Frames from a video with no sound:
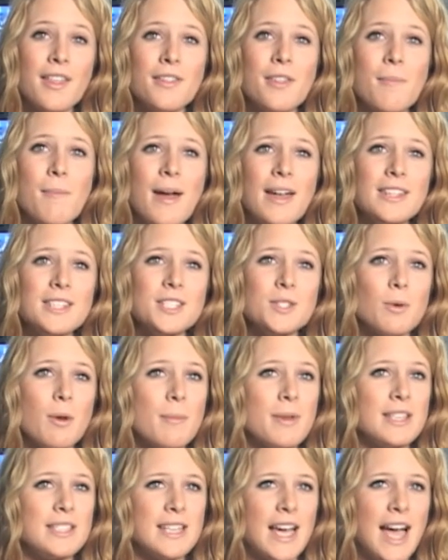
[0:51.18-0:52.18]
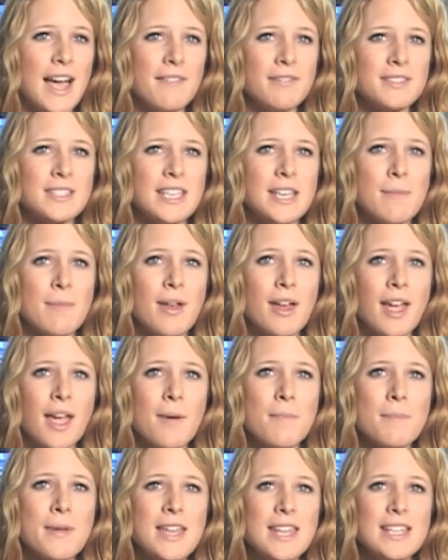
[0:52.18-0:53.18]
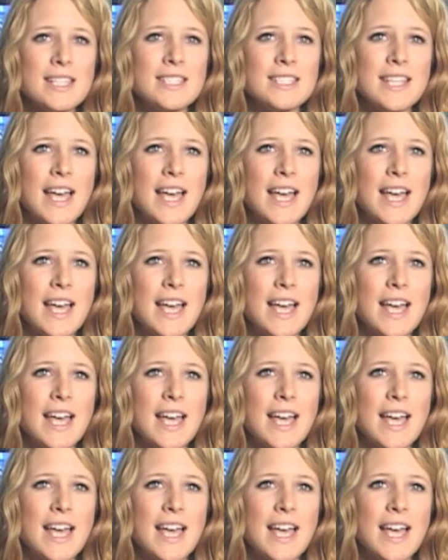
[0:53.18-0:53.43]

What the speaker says: The men's swim and dive team competed